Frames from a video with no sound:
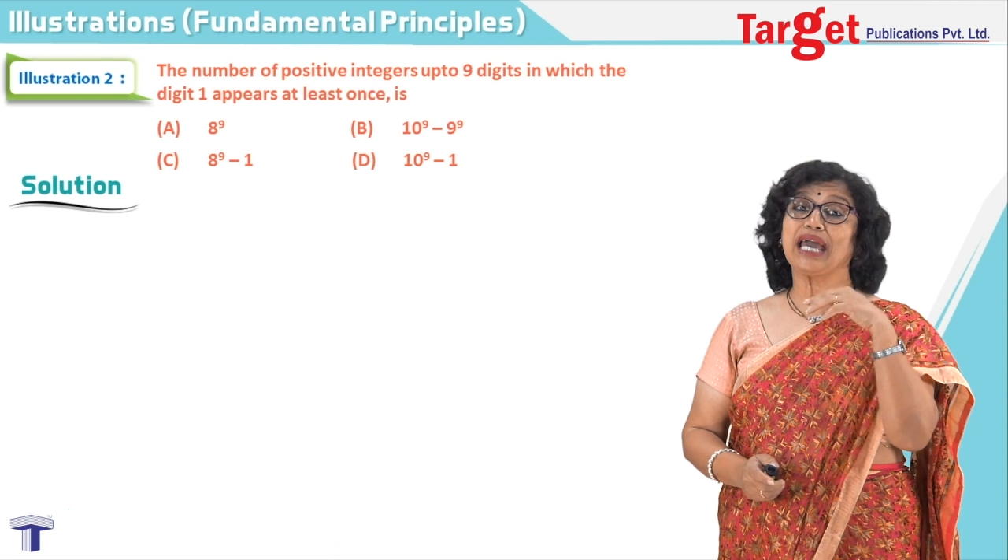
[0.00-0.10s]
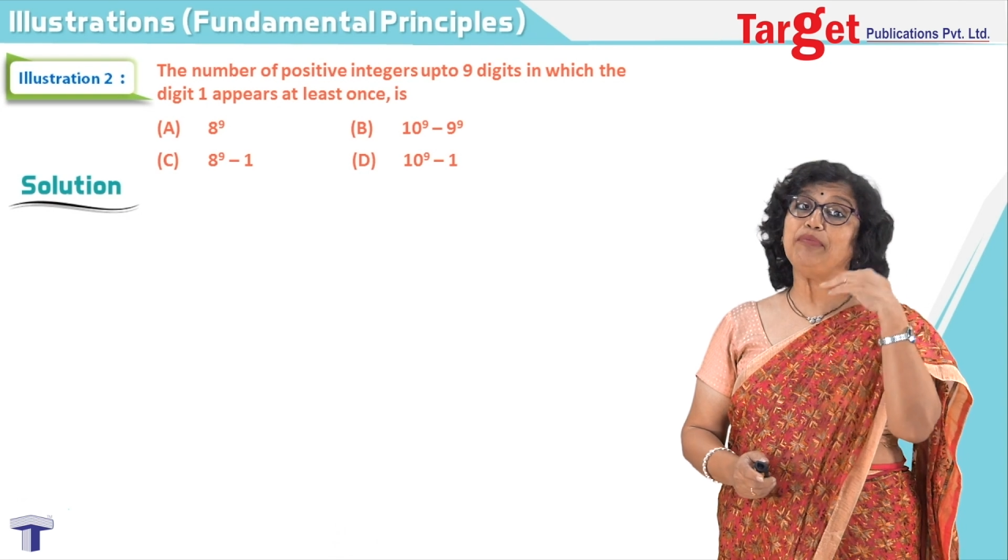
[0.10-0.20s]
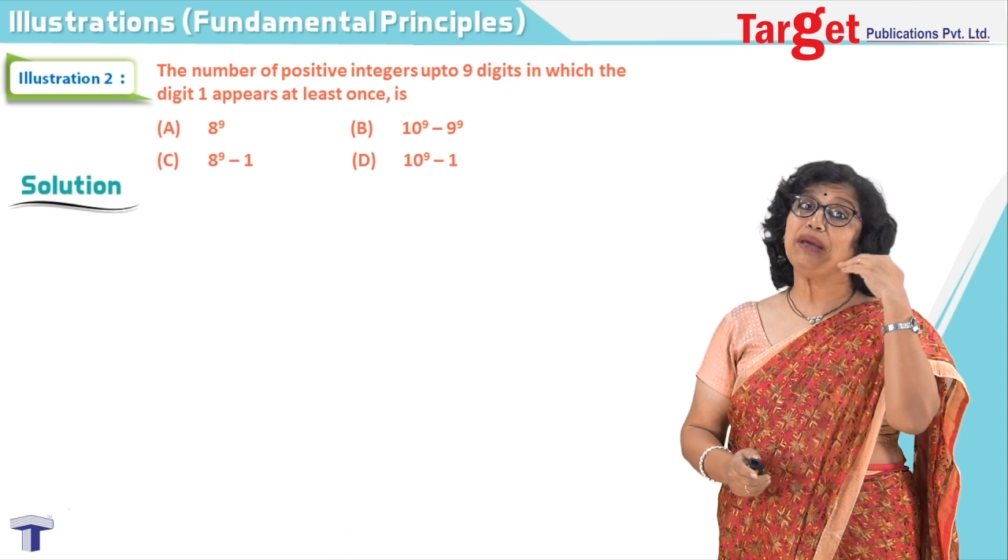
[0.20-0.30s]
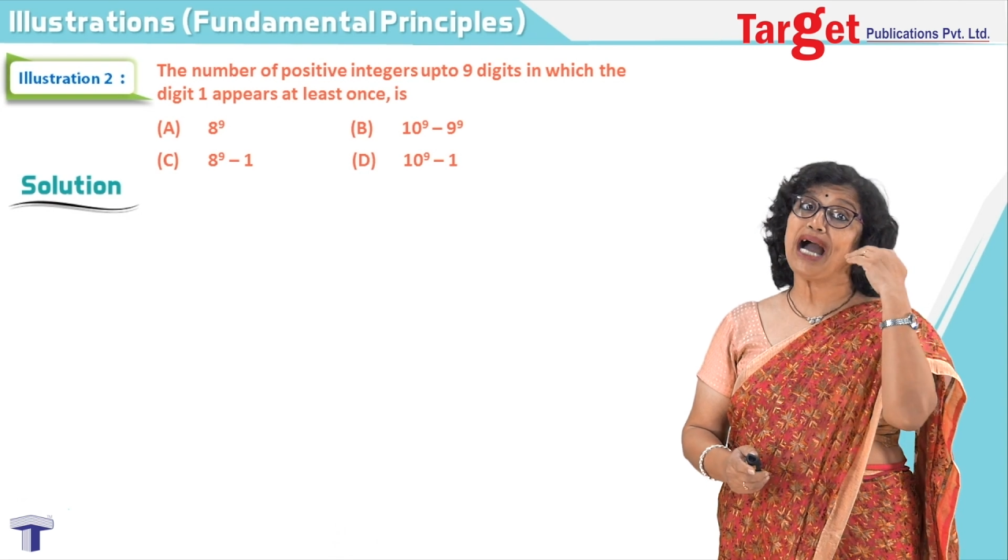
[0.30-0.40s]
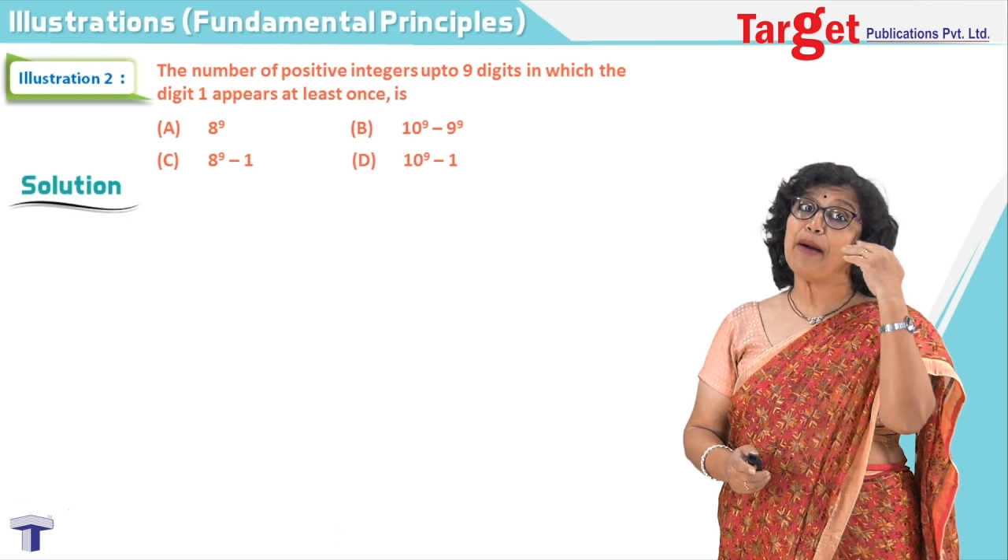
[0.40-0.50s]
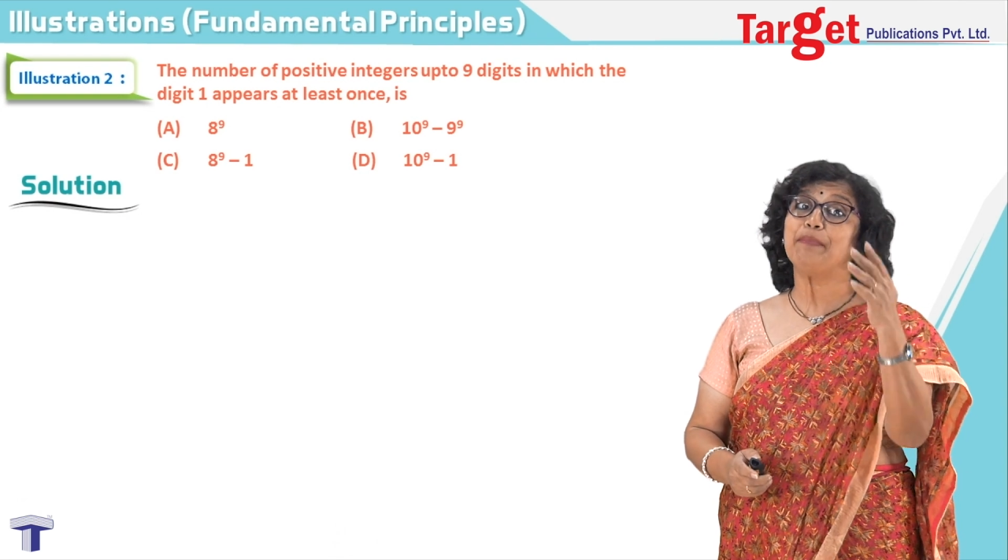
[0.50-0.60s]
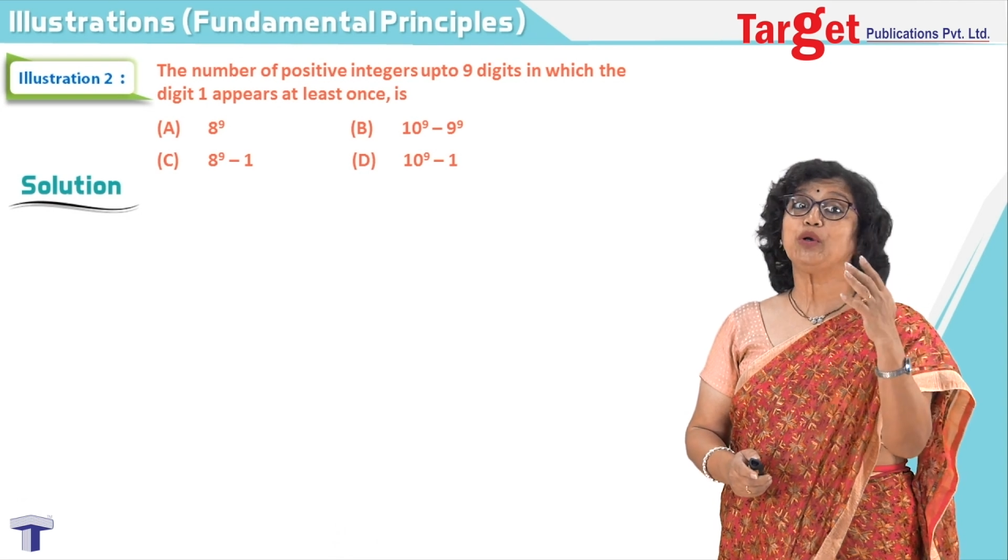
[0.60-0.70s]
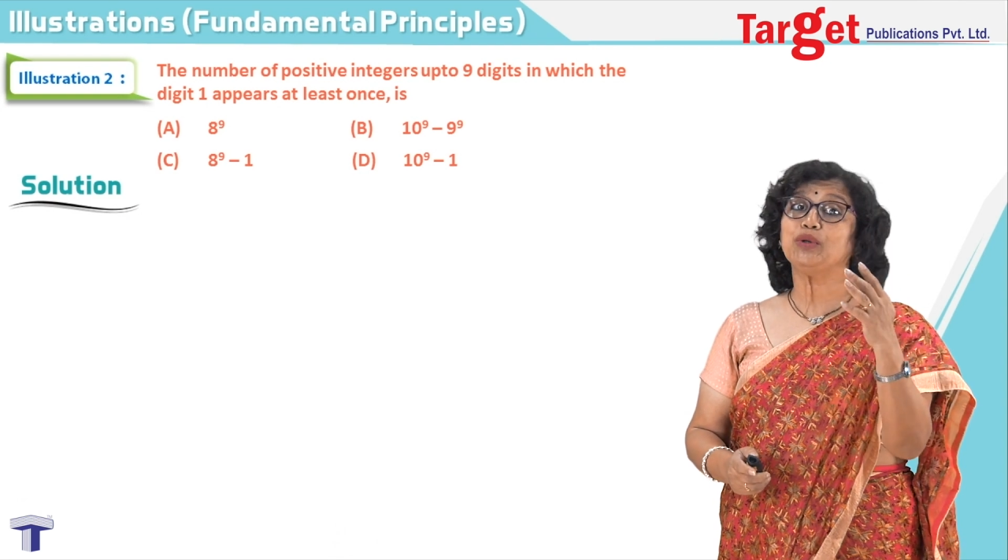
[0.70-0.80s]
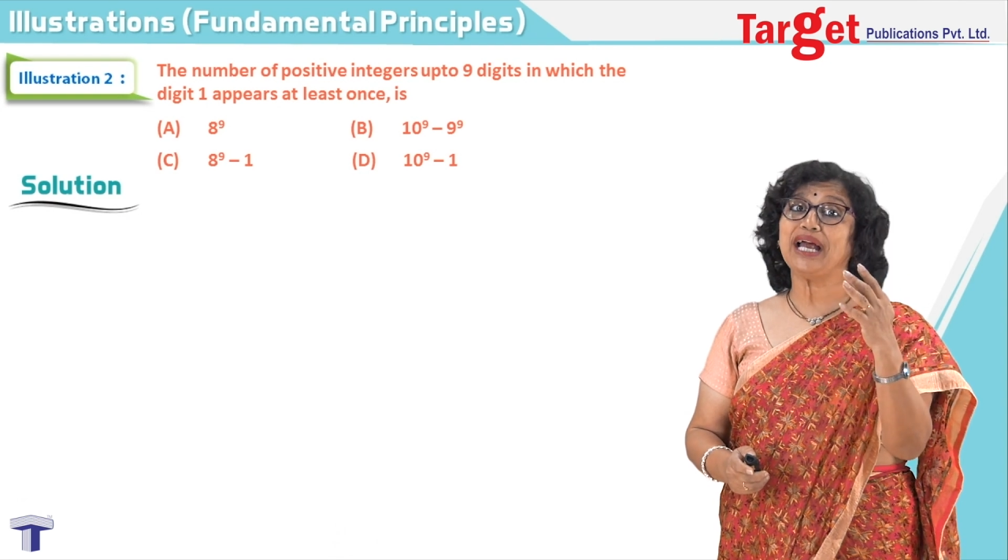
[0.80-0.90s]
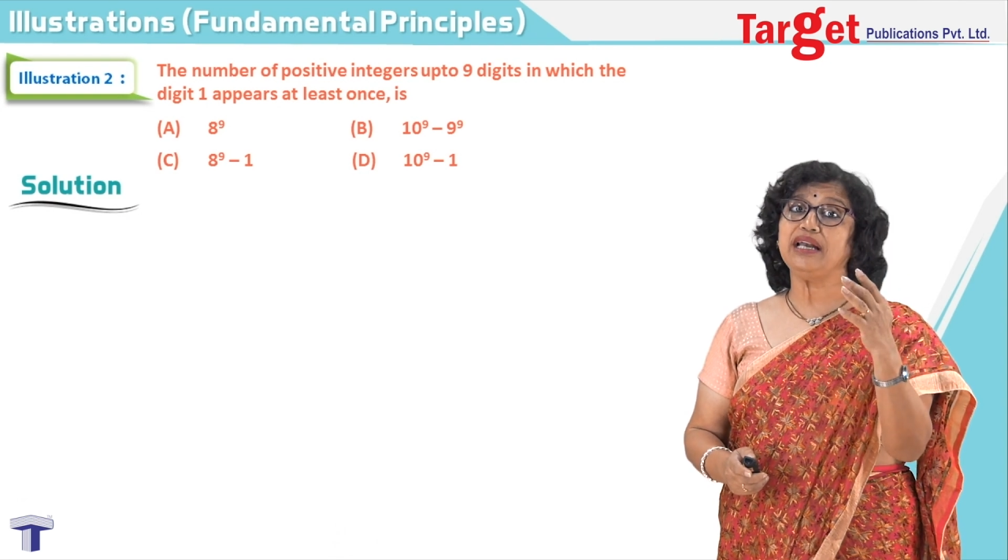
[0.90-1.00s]
can be up
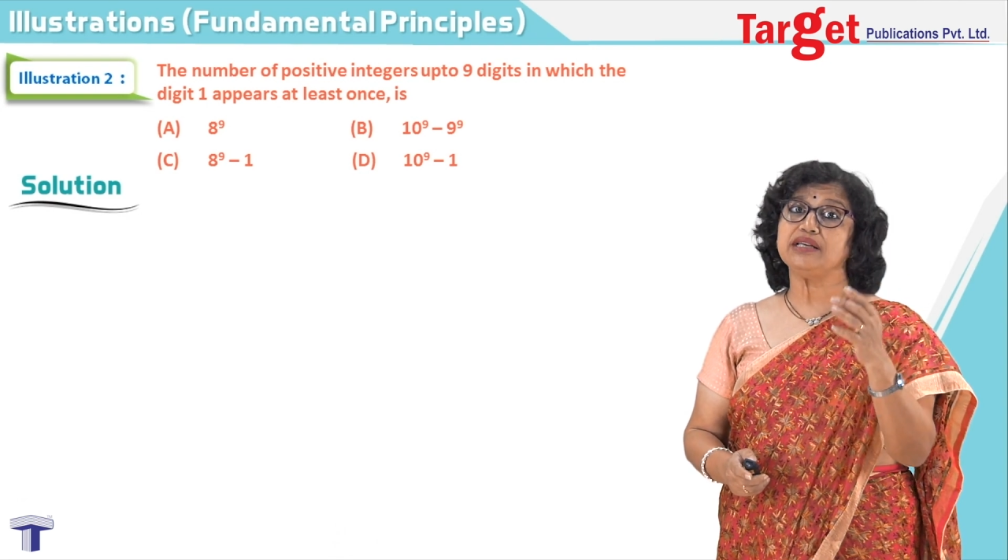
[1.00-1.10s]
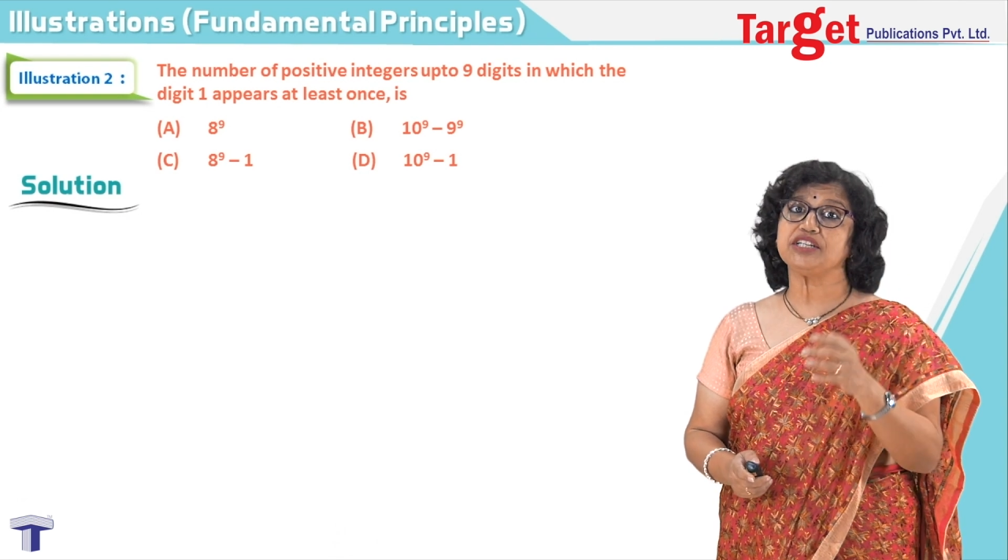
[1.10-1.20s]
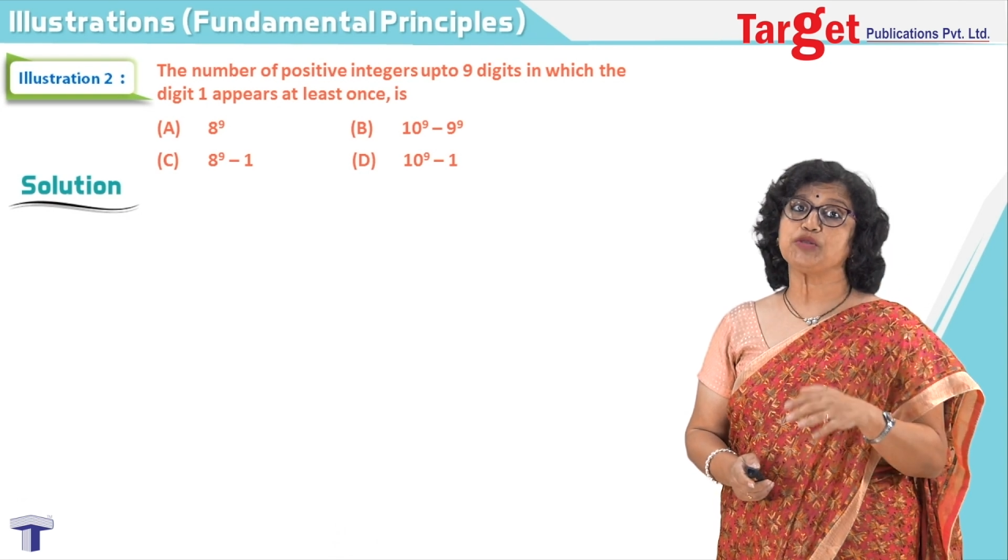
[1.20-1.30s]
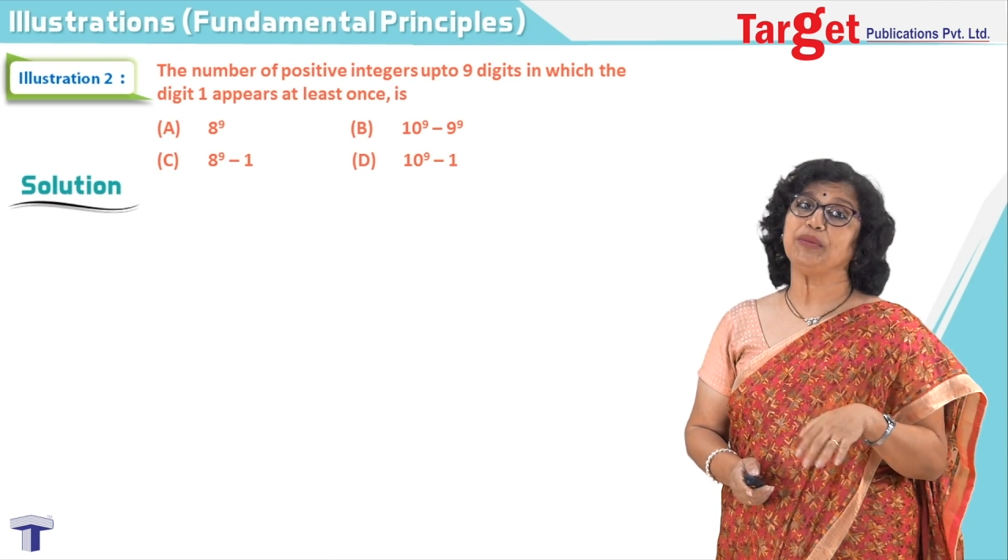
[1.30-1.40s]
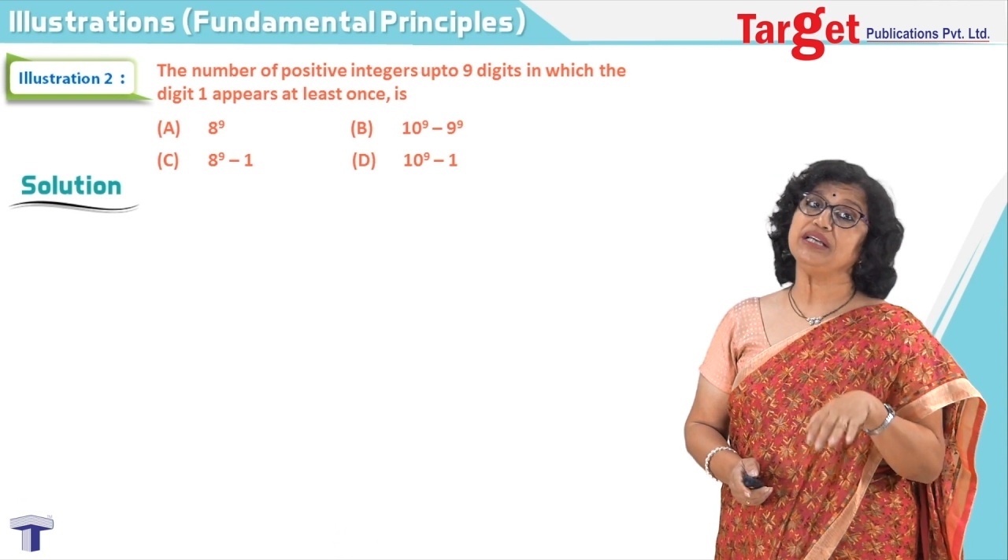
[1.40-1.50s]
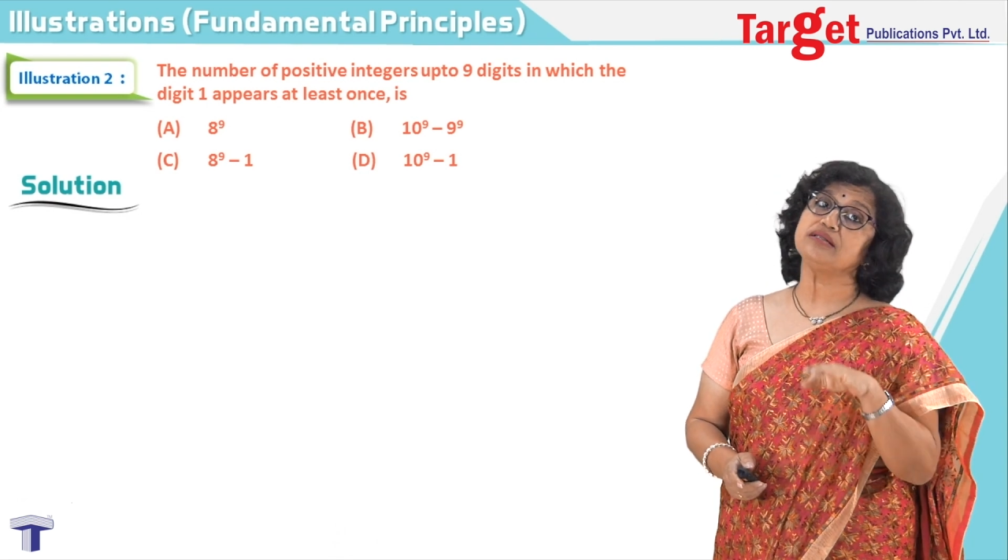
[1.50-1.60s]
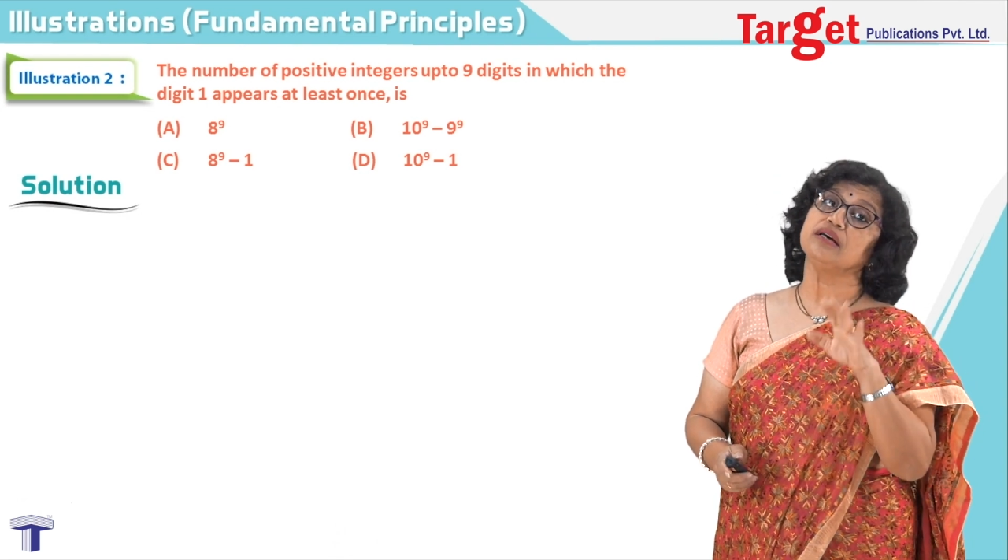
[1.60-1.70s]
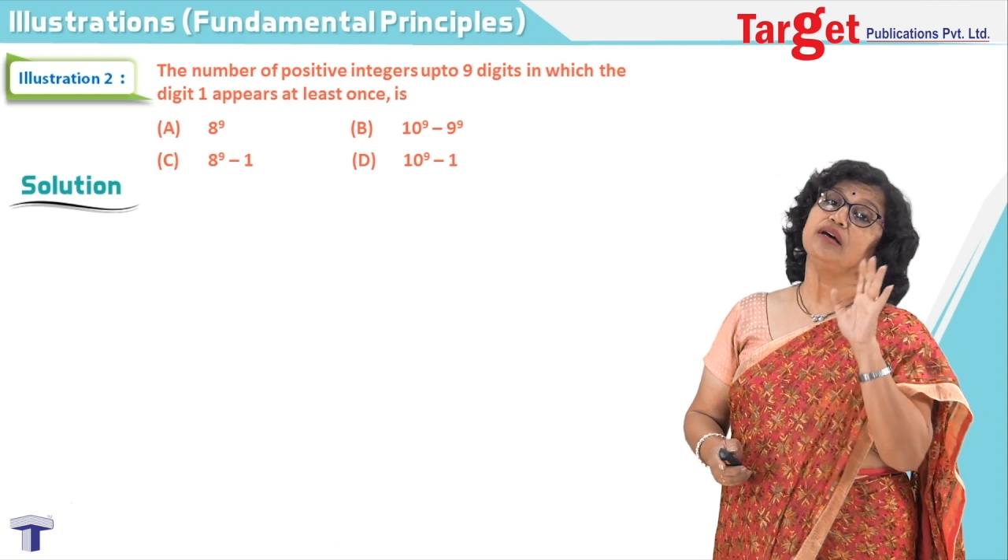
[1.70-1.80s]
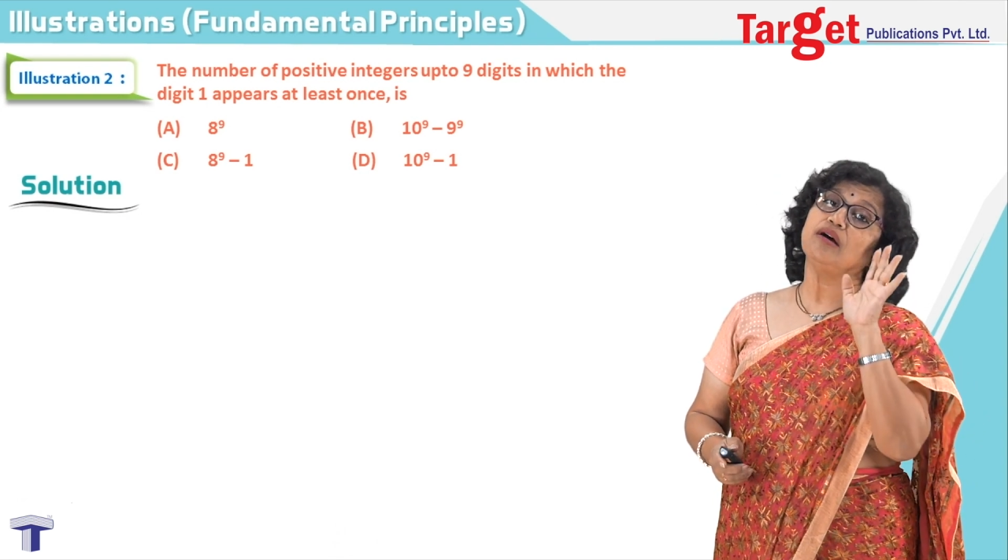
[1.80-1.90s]
to 9 digits, means